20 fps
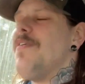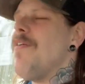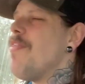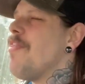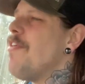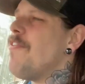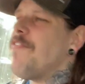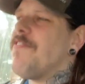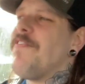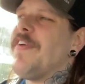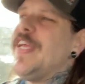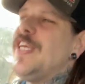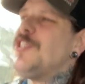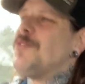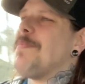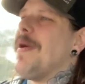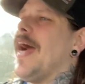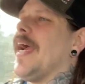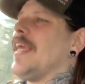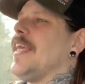the
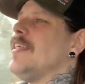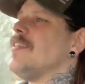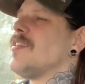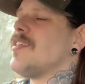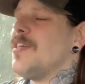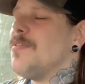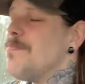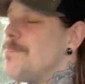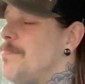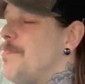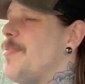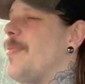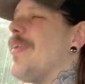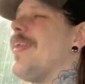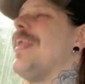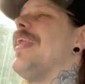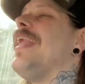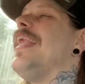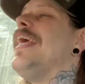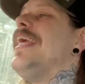feedback is
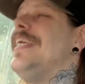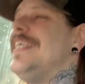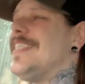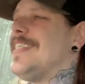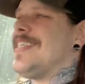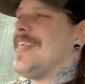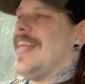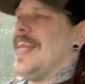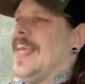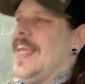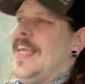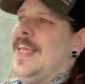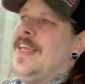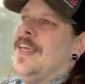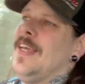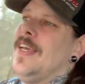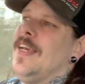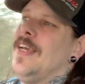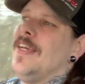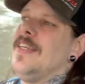completely
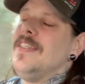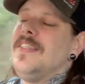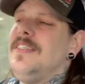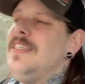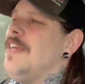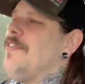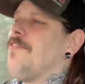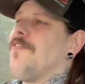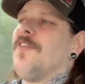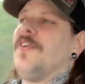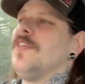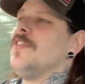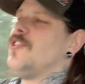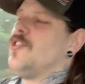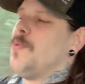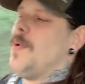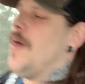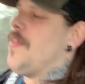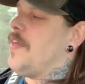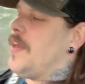different
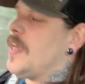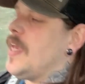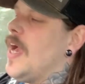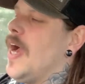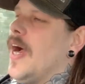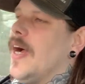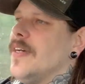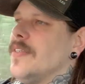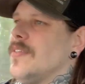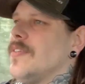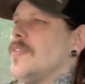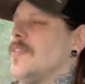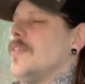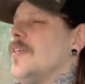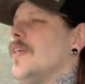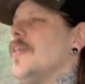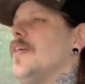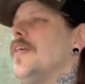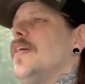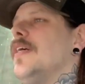to other cars.
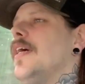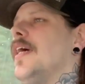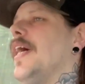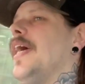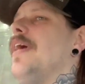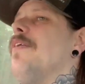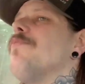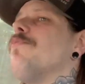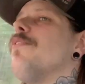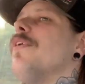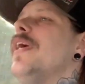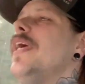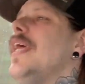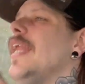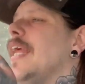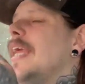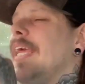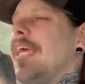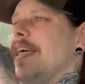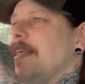It
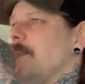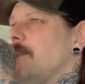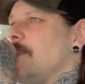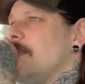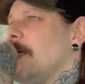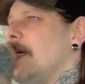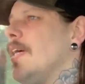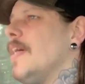really is.